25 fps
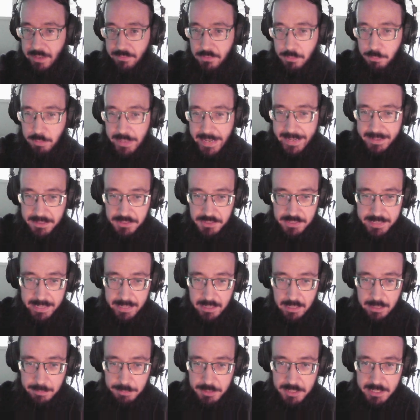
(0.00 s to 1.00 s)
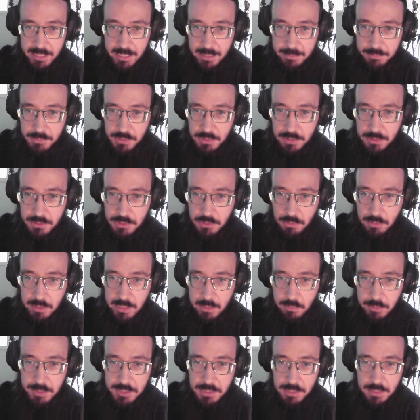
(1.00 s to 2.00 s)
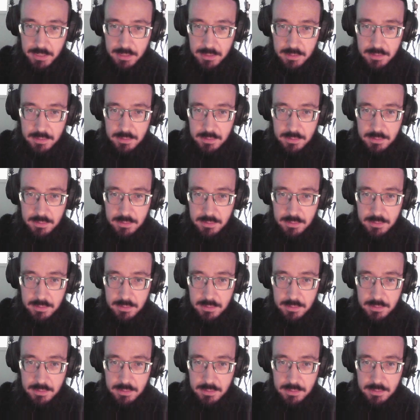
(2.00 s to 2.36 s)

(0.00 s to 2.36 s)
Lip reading: and practice that a couple times. So click once here,